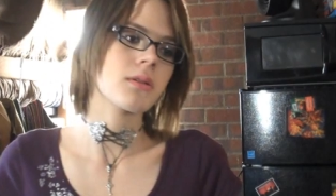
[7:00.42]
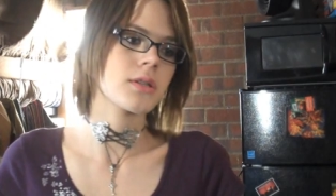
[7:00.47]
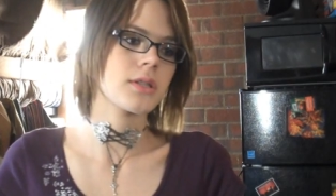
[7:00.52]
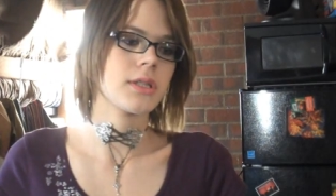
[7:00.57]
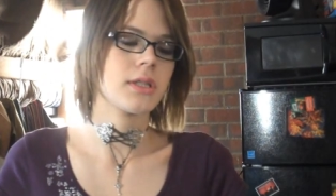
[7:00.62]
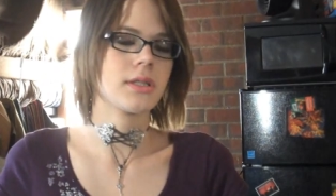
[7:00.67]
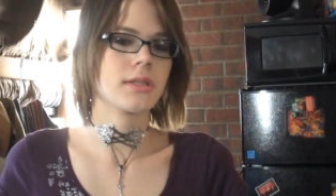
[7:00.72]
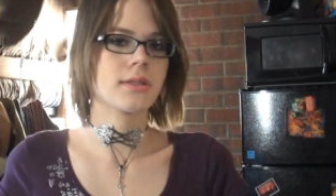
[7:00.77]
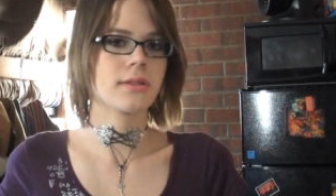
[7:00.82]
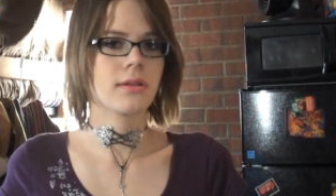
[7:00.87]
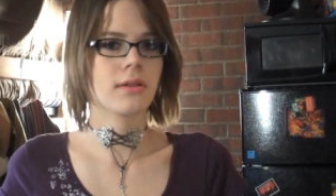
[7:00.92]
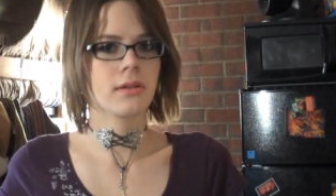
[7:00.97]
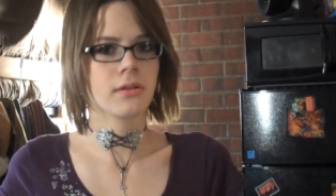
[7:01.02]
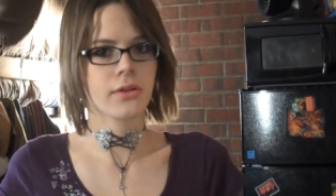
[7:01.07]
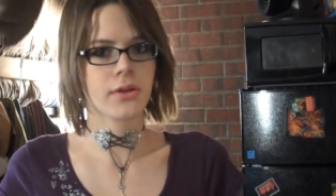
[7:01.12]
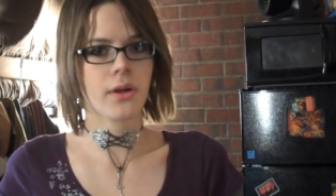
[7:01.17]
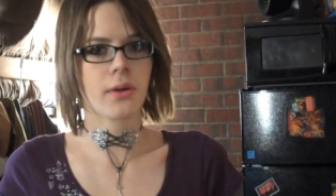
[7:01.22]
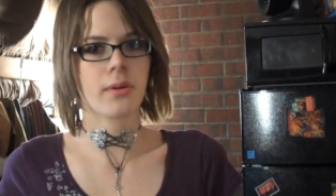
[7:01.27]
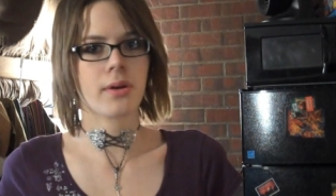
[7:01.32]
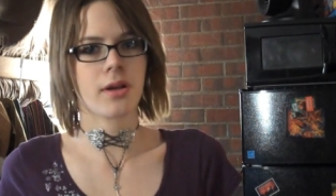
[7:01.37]
she's
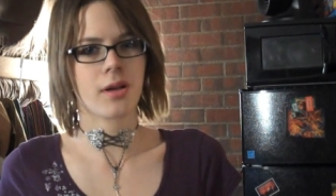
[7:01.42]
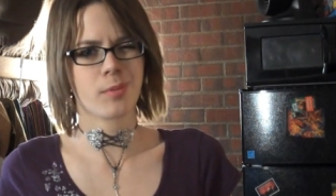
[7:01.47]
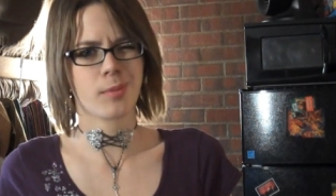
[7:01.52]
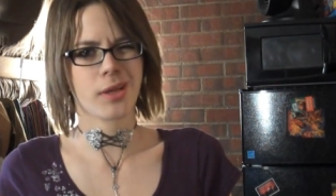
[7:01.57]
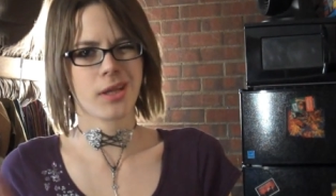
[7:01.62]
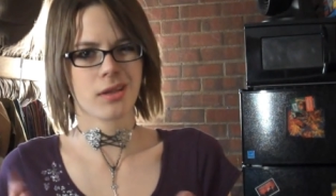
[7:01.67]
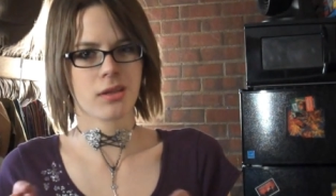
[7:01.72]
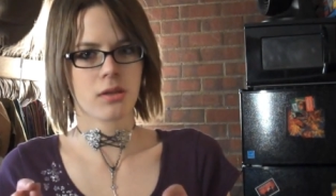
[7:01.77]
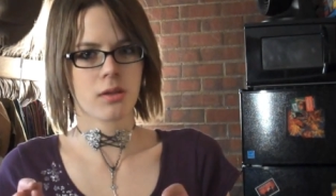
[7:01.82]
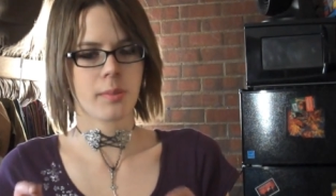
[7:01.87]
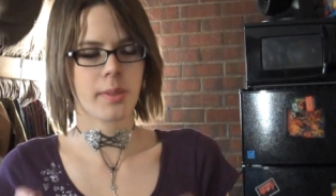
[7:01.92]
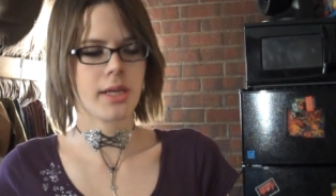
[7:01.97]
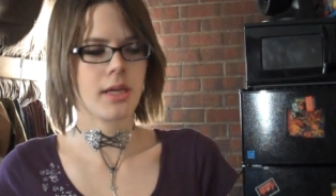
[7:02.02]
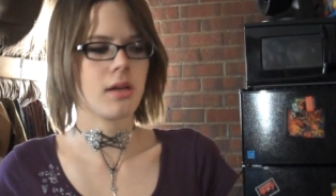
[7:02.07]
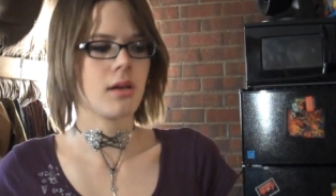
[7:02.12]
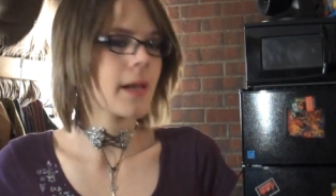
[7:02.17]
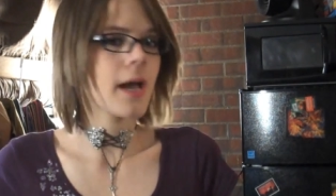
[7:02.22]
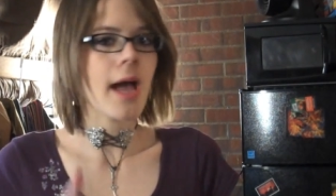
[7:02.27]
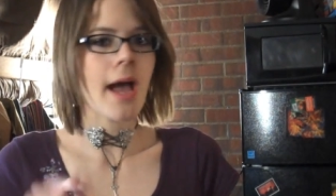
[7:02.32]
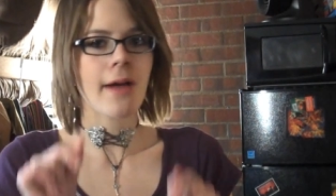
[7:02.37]
growing on me a little
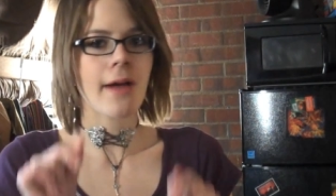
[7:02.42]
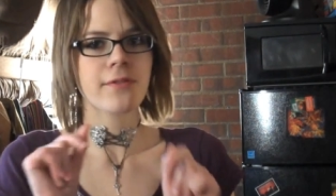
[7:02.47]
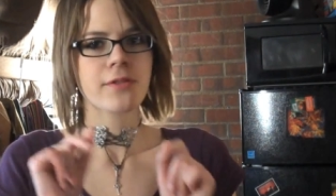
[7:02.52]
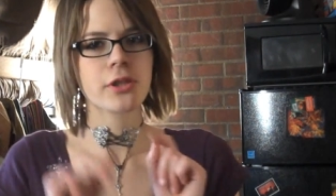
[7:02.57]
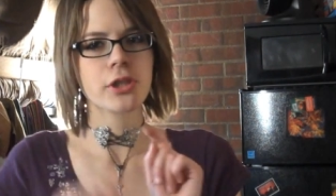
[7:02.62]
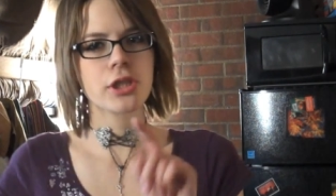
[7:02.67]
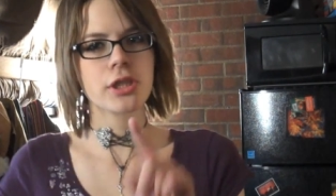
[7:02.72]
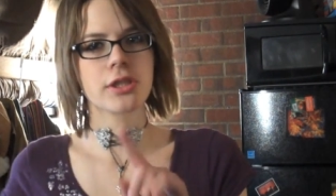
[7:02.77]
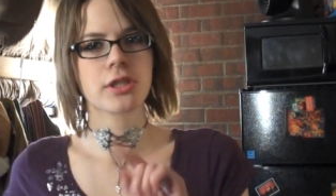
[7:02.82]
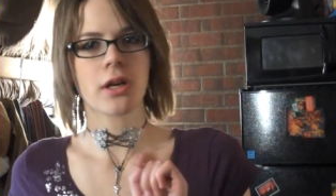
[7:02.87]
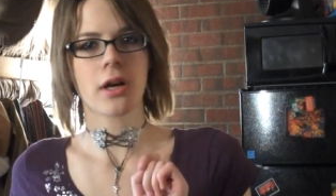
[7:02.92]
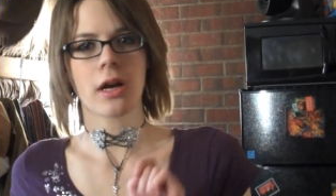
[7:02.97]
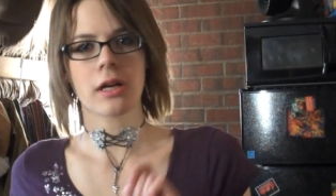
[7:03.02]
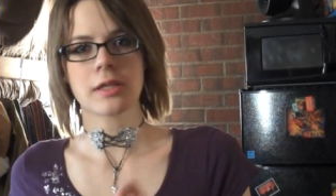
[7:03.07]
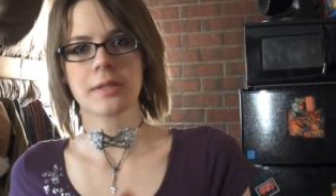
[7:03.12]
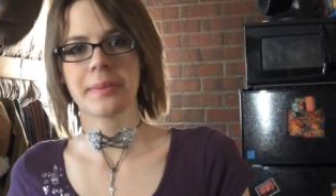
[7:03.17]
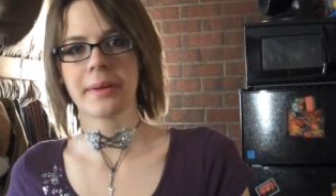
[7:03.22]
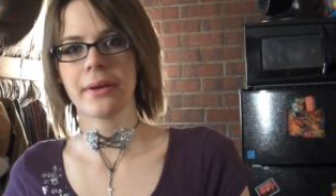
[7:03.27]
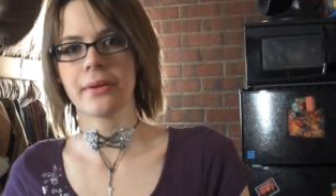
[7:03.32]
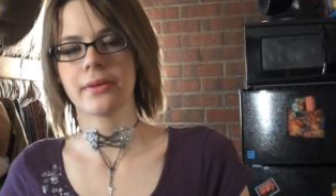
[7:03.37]
bit. After she
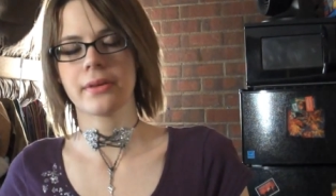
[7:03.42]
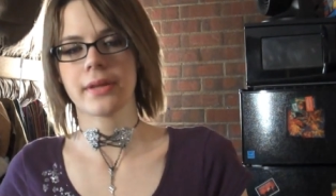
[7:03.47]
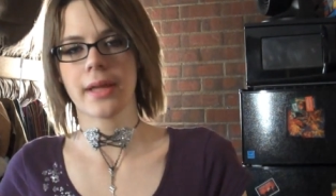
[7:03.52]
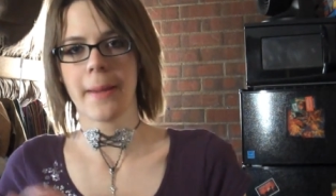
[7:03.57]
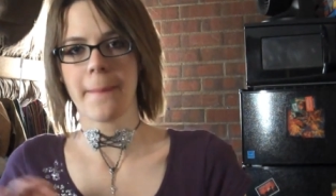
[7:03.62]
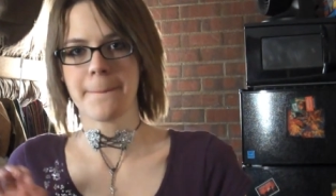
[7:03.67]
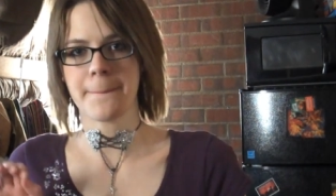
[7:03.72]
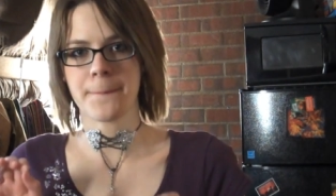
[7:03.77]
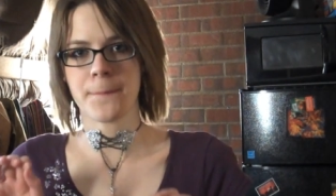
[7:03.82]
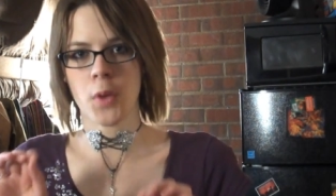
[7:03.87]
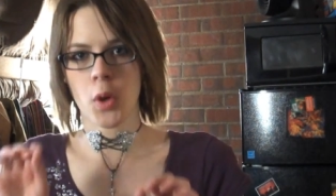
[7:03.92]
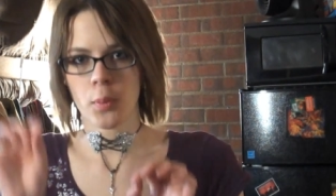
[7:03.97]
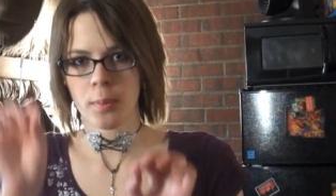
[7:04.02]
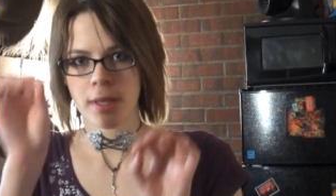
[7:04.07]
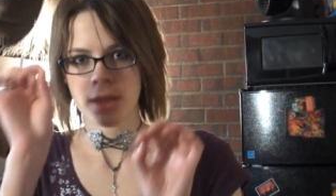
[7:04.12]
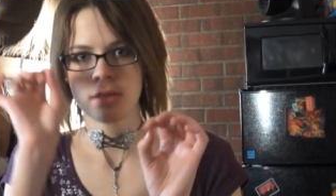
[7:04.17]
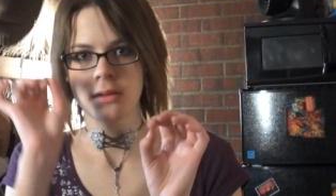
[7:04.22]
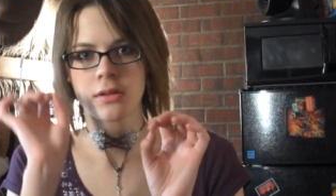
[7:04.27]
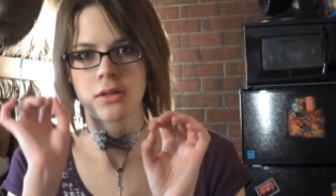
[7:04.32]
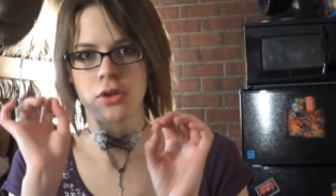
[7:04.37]
talked about that
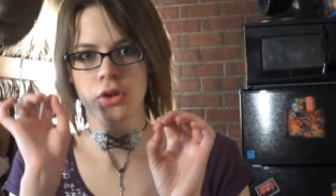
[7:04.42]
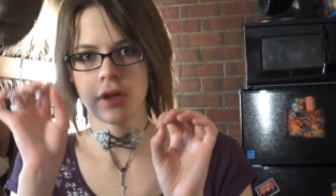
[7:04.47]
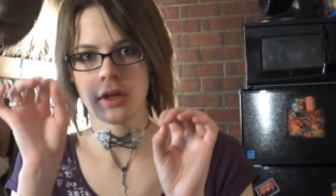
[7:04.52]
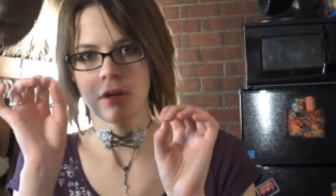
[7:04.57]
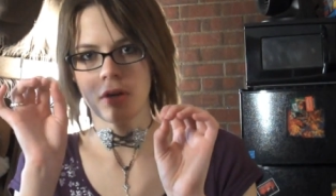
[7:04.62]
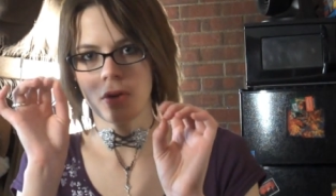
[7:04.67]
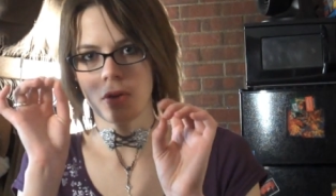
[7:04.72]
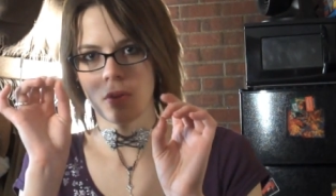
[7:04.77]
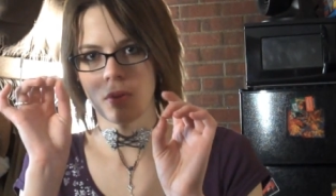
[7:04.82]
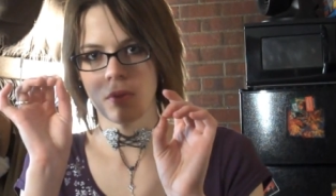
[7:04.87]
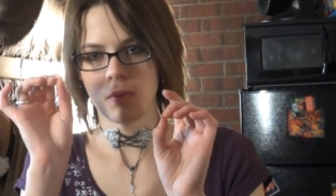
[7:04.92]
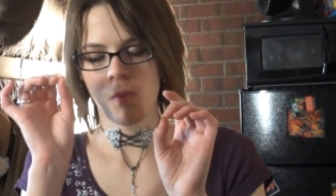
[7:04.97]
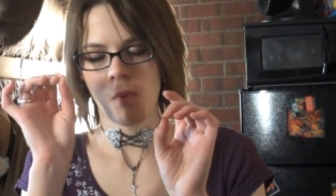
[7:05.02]
moment, you know,